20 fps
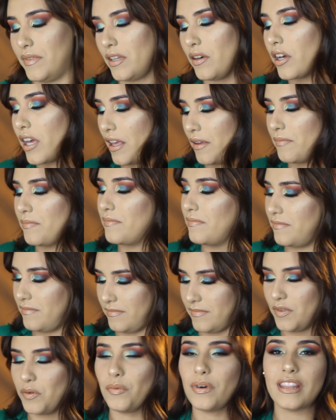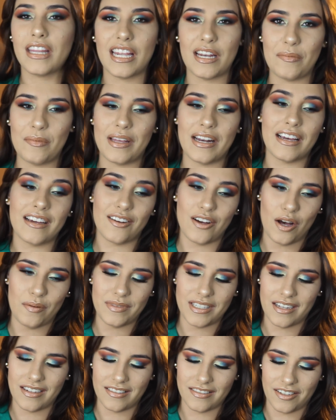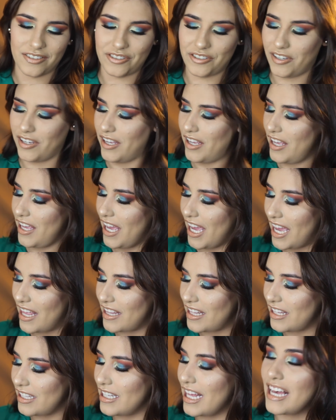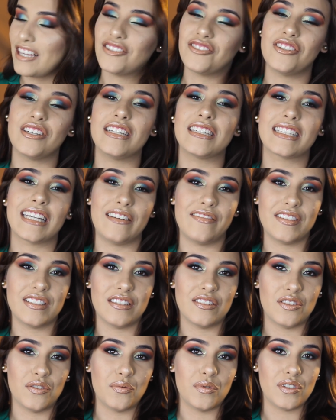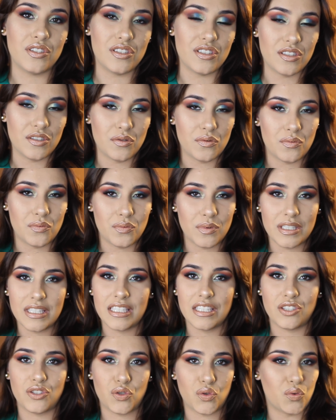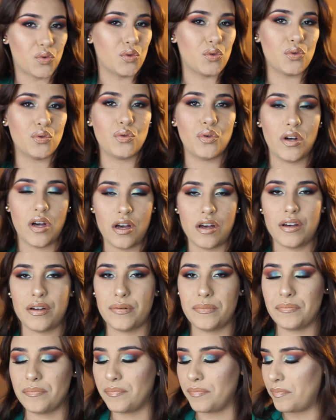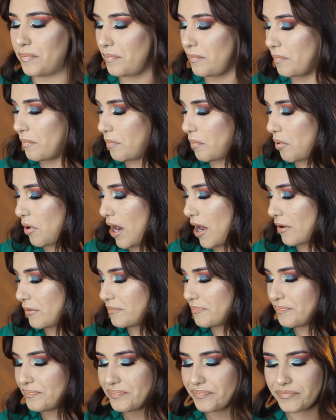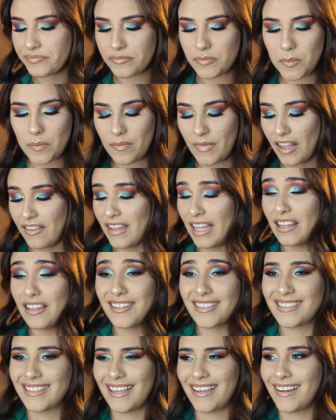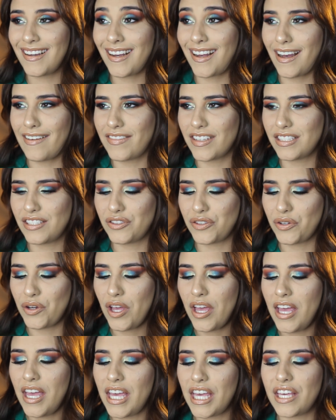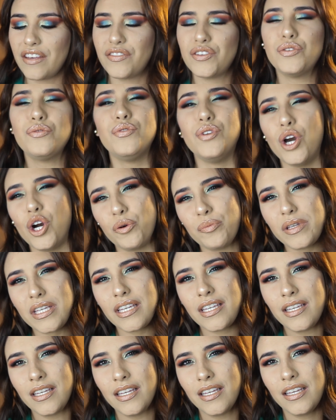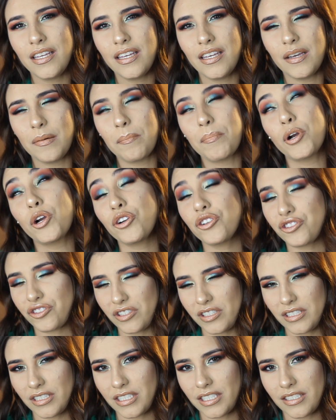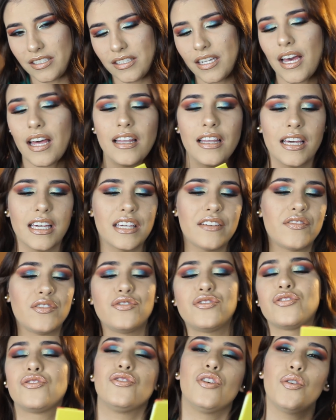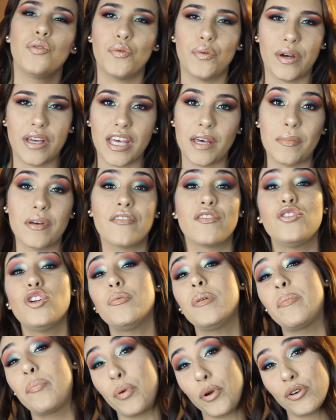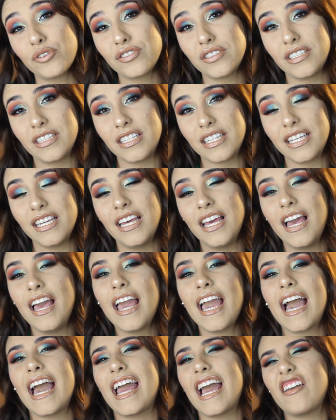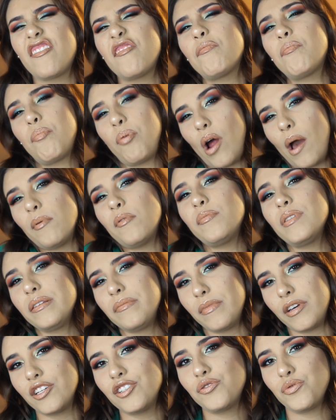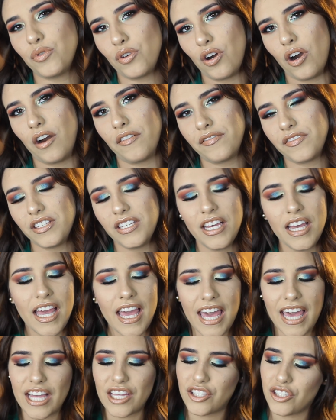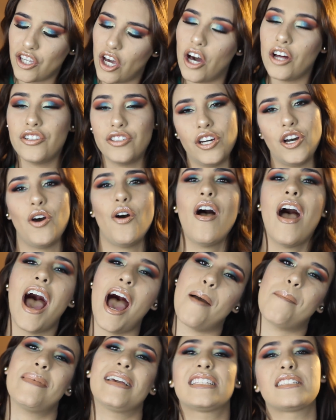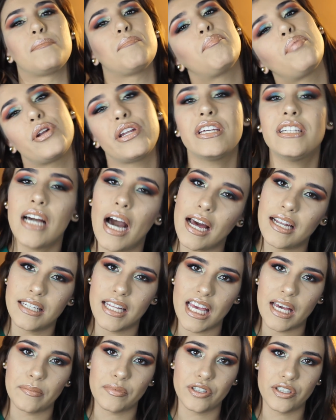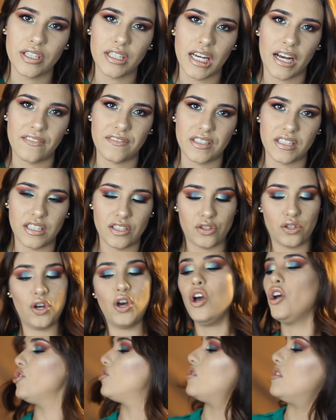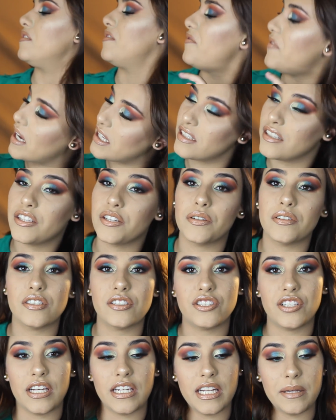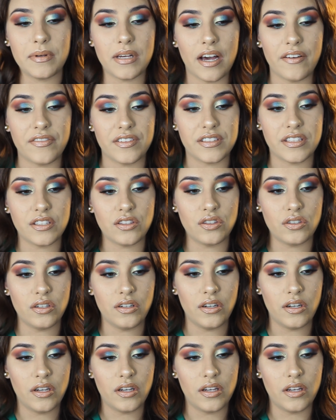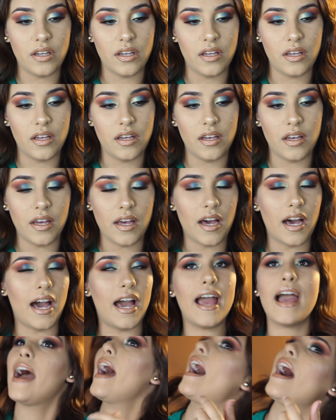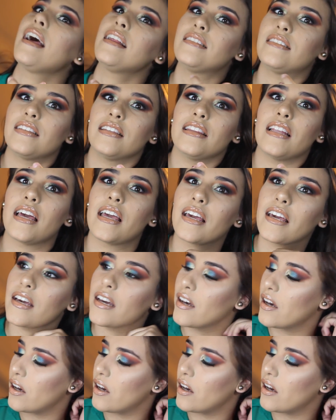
Okay. Guantanamera. Calm down, Natasha. And then the last shade is Cafecito, which is a really true brown that looks like Cafecito. If you know me personally, not like if you just know who I am. If you know me personally, I probably made you a coffee, and y'all know I make some pretty goddamn good cafecito. So the fact that there is a shade named Cafecito, I had to